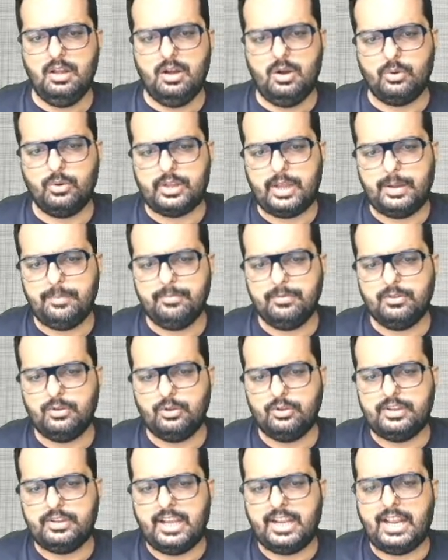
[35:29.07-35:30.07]
Okay,
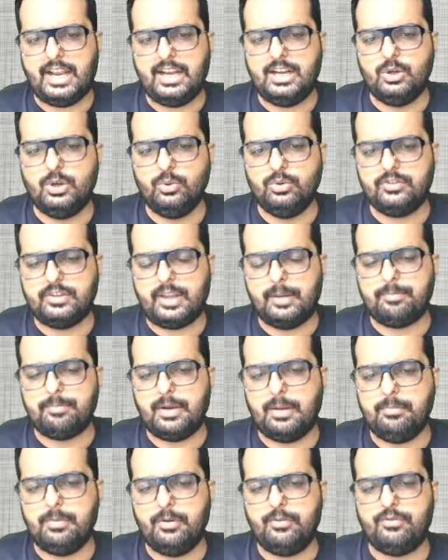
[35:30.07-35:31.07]
so then I'll do step
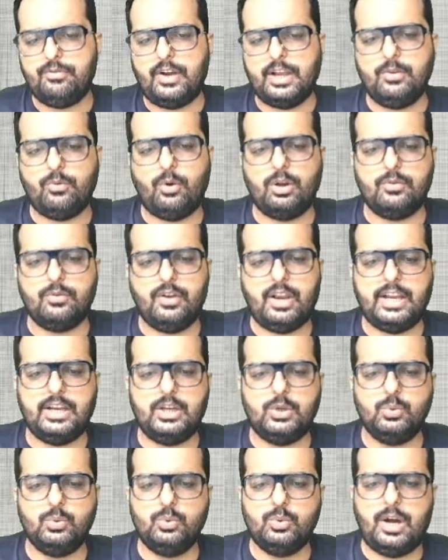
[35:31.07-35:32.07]
number 5. What will I
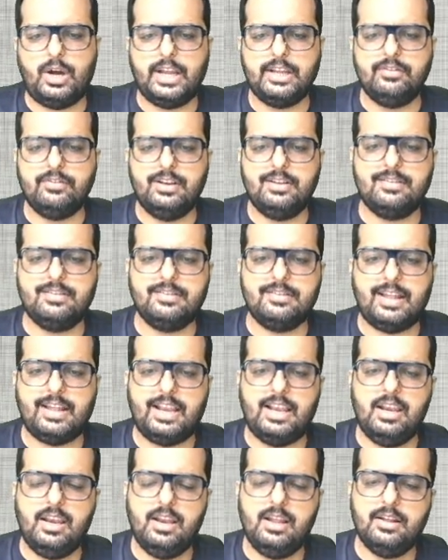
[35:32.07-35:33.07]
do? I will
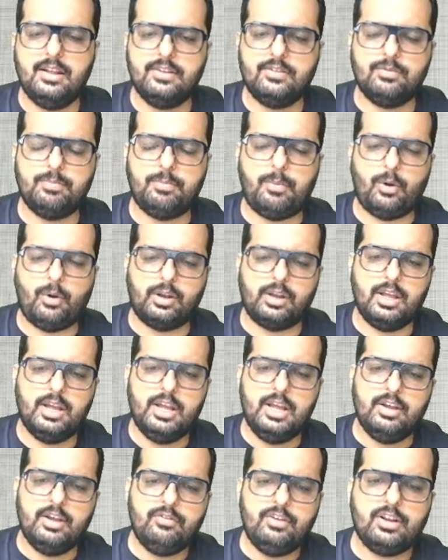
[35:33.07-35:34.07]
sell spot.
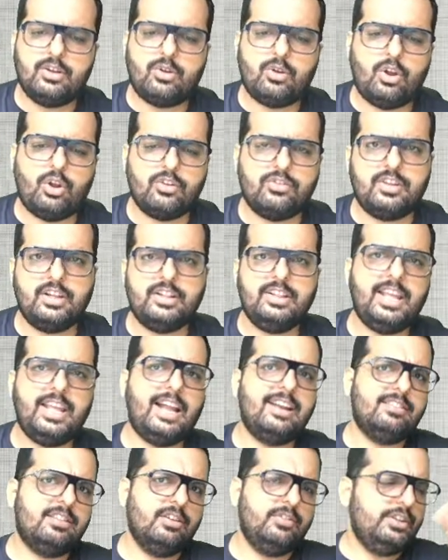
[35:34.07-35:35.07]
We'll cross check the
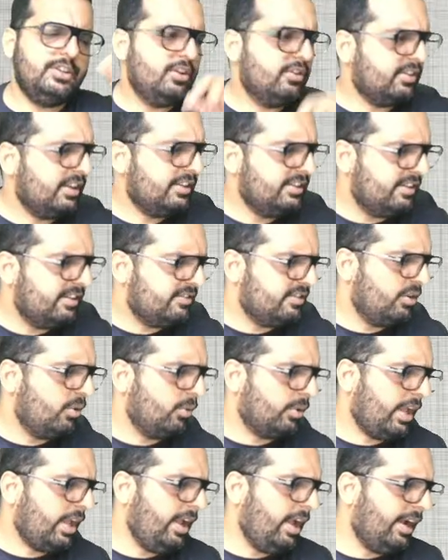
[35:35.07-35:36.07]
answer with your suggested.
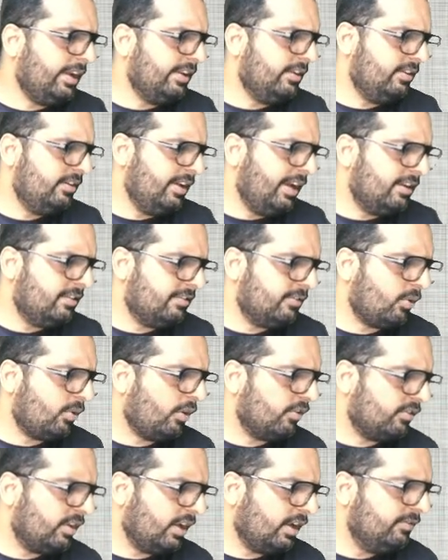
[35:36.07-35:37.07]
Okay, let's
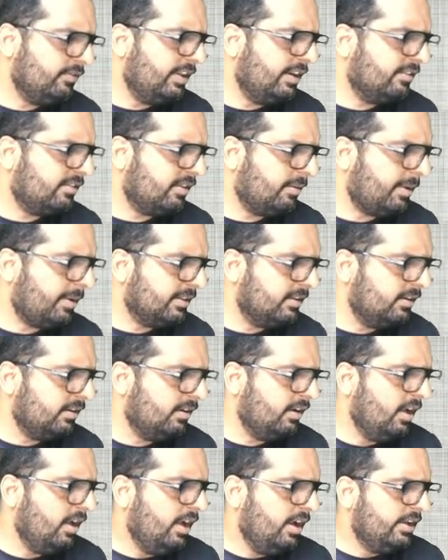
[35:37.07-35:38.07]
cross check if there is some
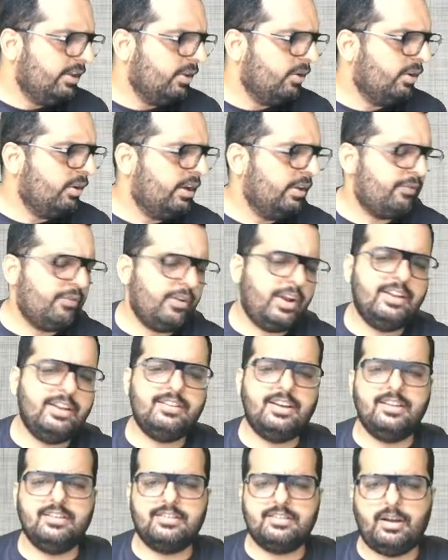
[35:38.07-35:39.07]
other difference
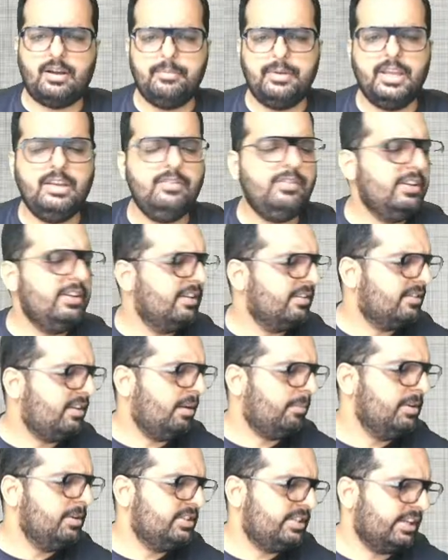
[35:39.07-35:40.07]
that is coming in. We'll just
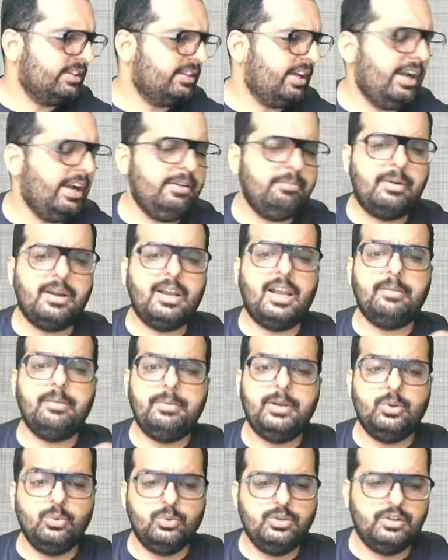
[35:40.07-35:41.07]
double check that. But let
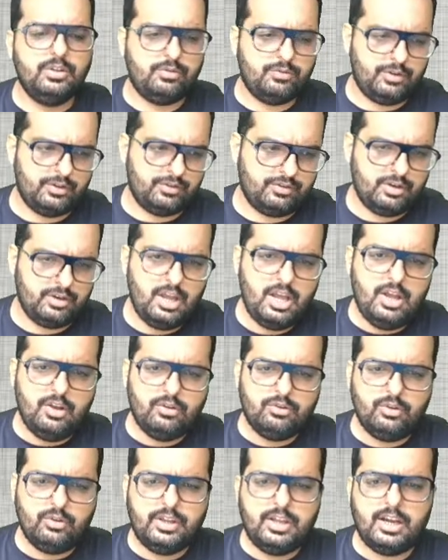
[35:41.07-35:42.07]
me do this first.
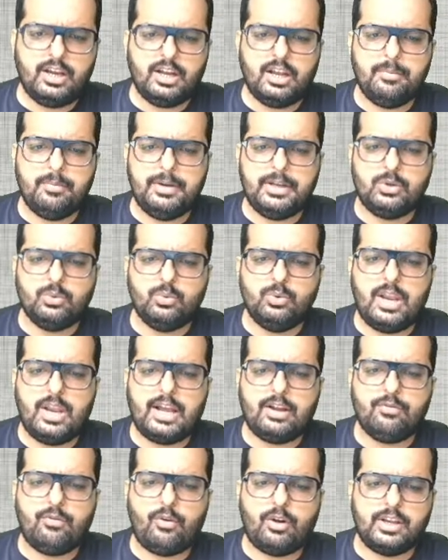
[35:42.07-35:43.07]
So here it will be
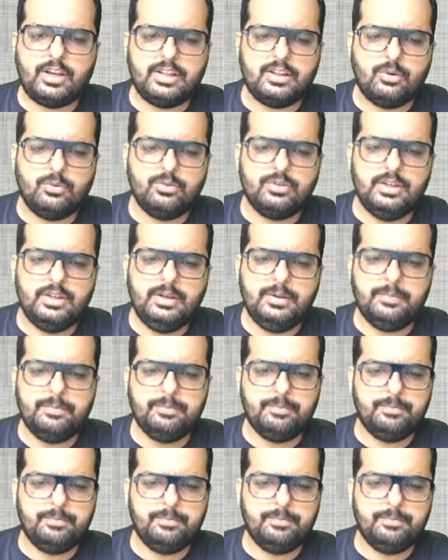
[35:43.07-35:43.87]
2,40,000.